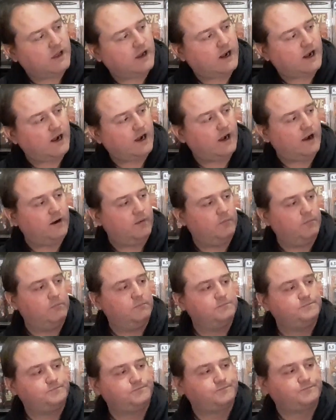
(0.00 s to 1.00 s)
and
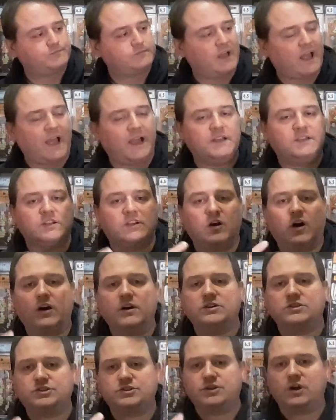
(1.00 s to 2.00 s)
to
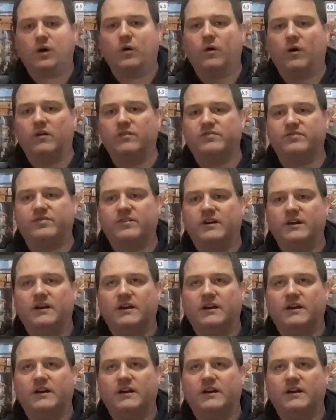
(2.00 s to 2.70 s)
kind of show off